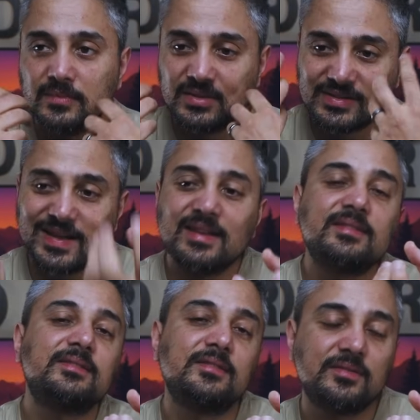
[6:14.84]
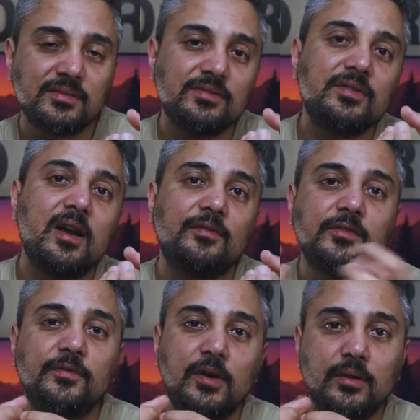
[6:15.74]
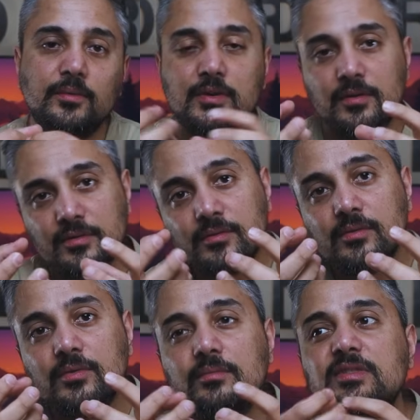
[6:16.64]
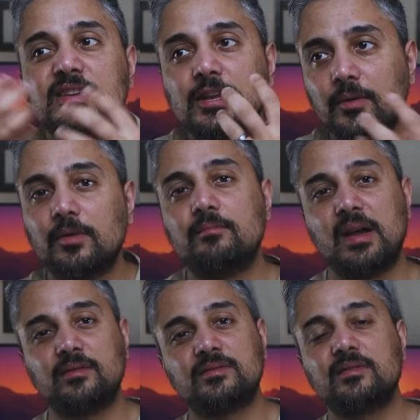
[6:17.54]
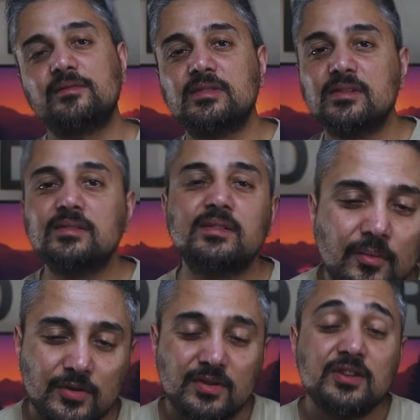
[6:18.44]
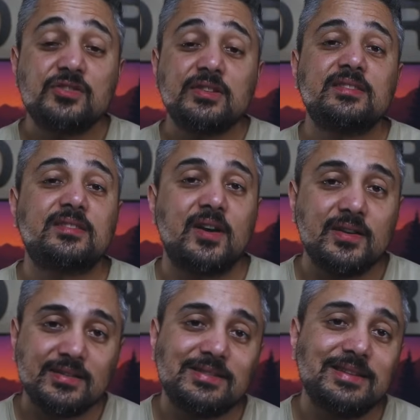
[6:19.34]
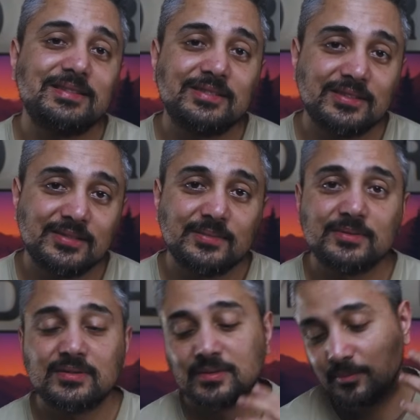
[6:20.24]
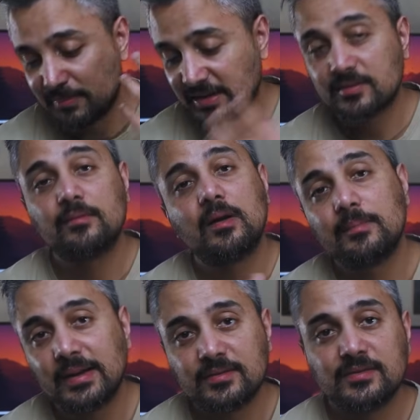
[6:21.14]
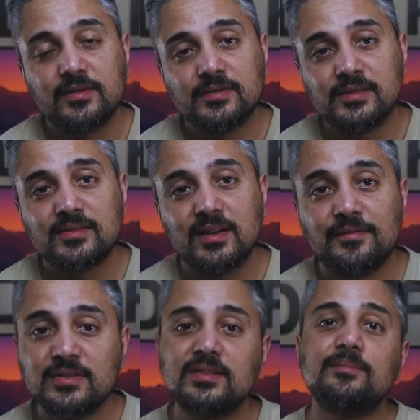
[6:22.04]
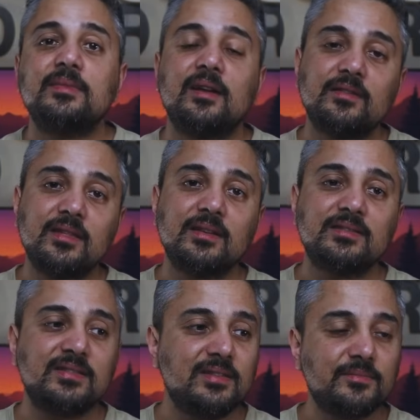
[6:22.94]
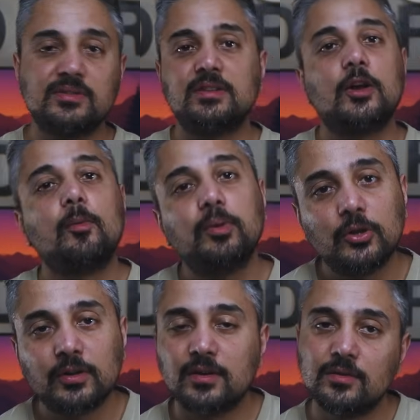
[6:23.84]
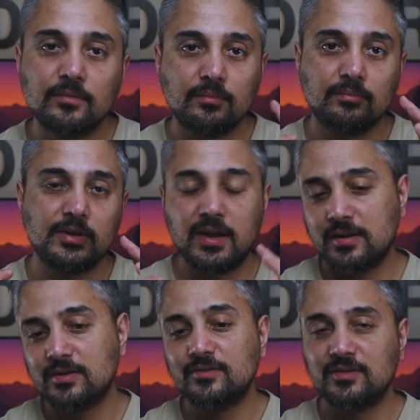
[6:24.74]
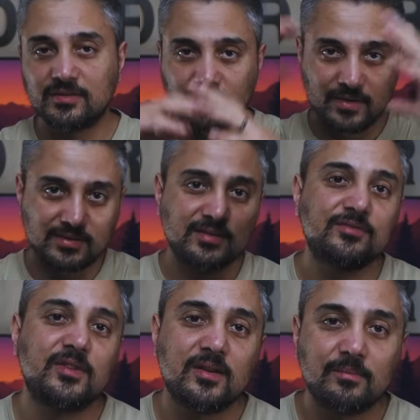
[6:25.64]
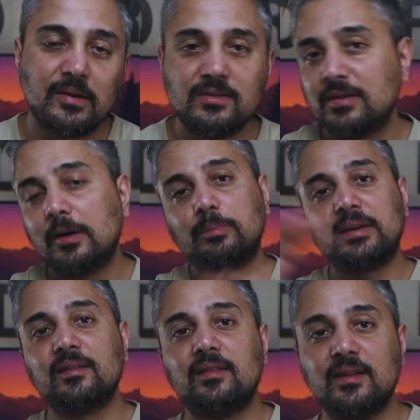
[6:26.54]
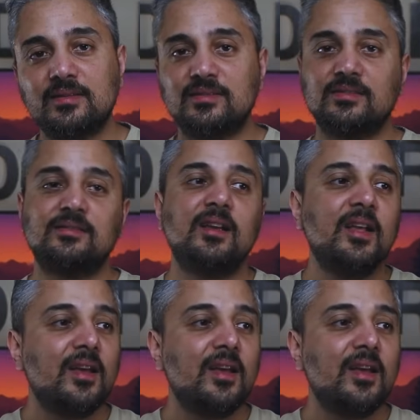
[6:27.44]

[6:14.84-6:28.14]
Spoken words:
design decisions you have to follow in your dealing with microservices. When you initially start designing systems based around microservices, everything seems decoupled, and you get into this crazy train about decoupling things and